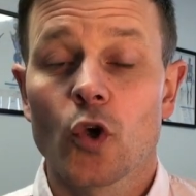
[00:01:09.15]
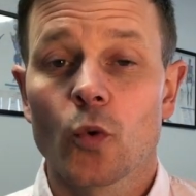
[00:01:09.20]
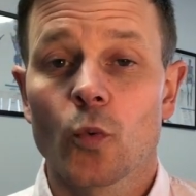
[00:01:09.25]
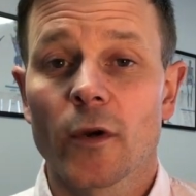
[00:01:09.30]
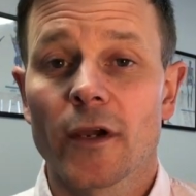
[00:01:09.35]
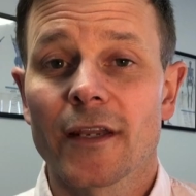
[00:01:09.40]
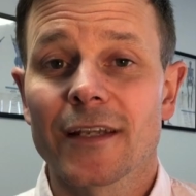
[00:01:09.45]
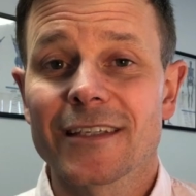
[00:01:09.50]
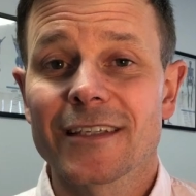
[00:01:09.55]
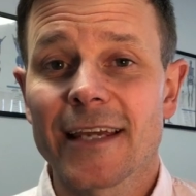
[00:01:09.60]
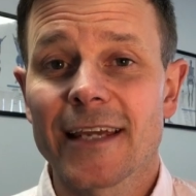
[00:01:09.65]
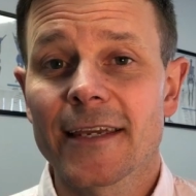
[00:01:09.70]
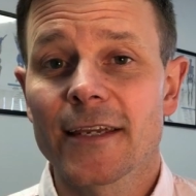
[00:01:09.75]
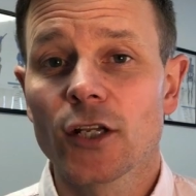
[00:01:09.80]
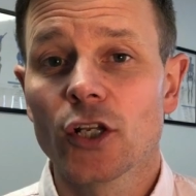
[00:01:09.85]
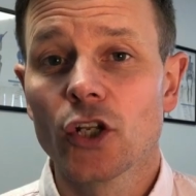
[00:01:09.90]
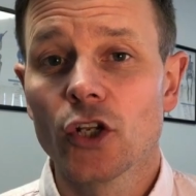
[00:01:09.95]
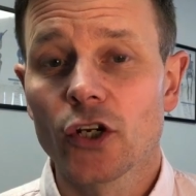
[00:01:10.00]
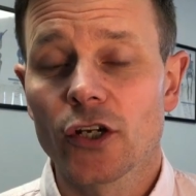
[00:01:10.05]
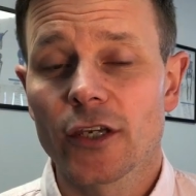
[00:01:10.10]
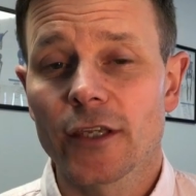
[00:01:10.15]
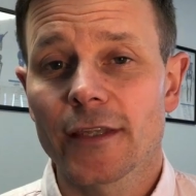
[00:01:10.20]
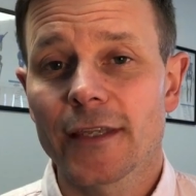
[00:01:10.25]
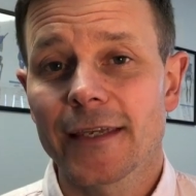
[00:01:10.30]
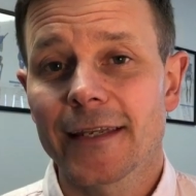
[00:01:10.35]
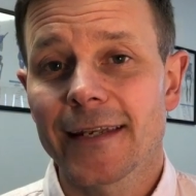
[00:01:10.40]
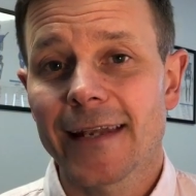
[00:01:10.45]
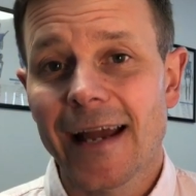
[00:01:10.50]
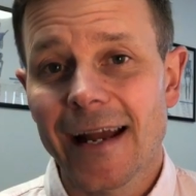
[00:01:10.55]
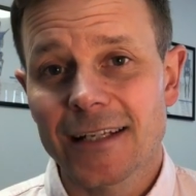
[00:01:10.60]
We're going to take a look at
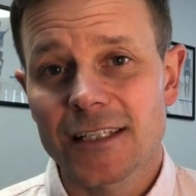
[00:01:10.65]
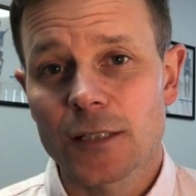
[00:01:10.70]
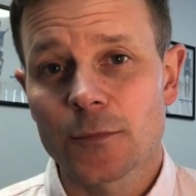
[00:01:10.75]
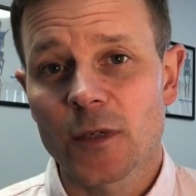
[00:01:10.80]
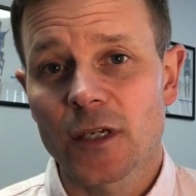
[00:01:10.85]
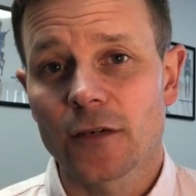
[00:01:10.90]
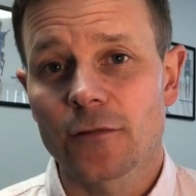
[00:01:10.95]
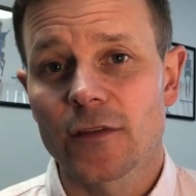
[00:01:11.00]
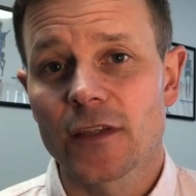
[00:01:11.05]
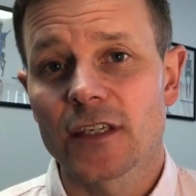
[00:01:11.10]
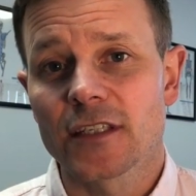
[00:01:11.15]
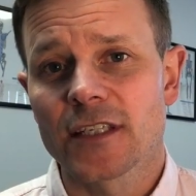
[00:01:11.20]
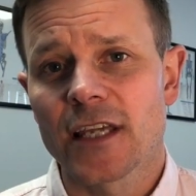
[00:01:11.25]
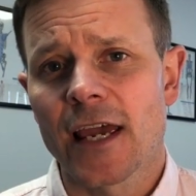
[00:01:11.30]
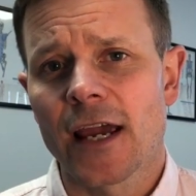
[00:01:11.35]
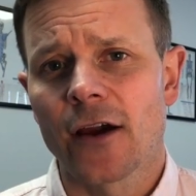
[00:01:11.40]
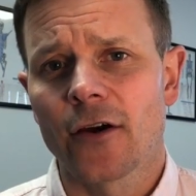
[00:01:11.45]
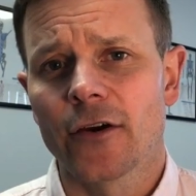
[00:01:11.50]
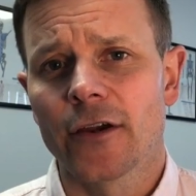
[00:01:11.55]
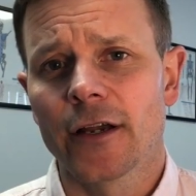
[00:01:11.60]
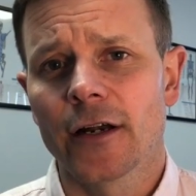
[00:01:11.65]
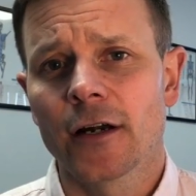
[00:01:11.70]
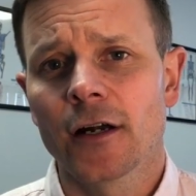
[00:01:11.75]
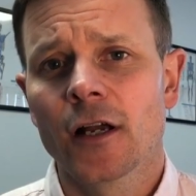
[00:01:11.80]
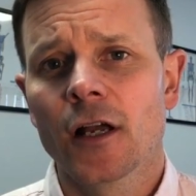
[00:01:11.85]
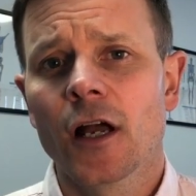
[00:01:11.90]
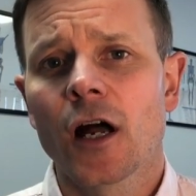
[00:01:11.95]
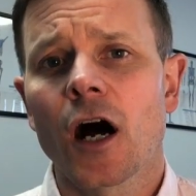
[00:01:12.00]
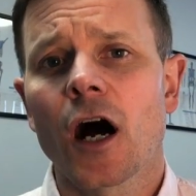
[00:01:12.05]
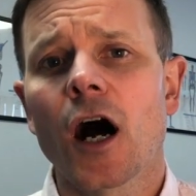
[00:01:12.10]
the anatomy of this area,
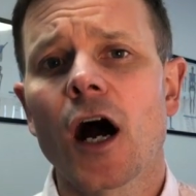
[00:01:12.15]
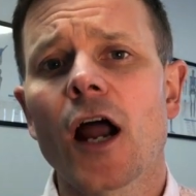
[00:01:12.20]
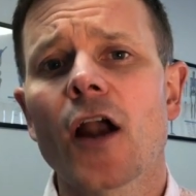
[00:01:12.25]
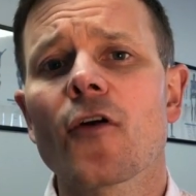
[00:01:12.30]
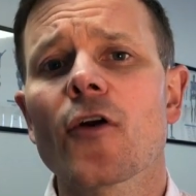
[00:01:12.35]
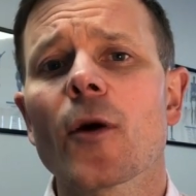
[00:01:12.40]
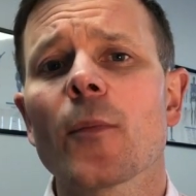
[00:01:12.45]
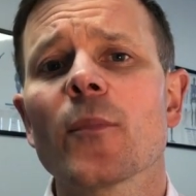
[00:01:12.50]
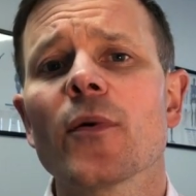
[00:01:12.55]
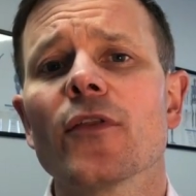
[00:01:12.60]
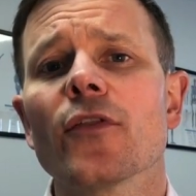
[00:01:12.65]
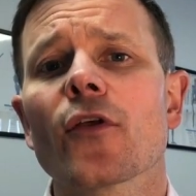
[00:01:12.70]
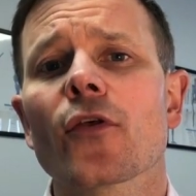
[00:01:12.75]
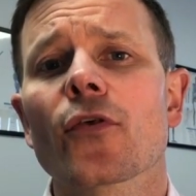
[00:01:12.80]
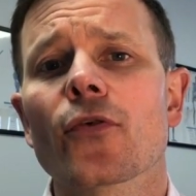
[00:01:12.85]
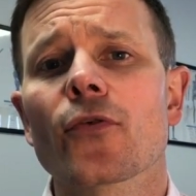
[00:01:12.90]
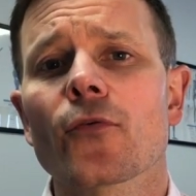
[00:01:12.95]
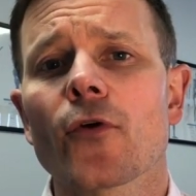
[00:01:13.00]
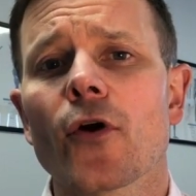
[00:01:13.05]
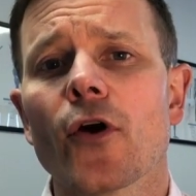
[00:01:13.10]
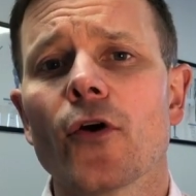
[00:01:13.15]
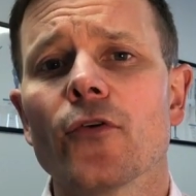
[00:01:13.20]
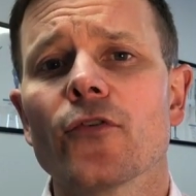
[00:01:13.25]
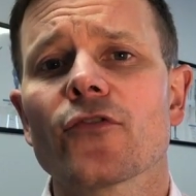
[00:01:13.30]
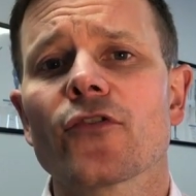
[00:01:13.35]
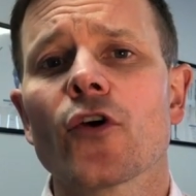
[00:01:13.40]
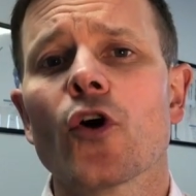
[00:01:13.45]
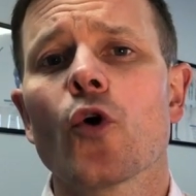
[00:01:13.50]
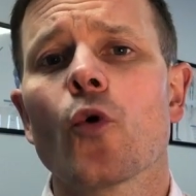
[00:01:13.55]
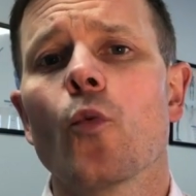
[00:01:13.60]
higher up in the
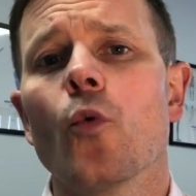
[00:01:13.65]
throat,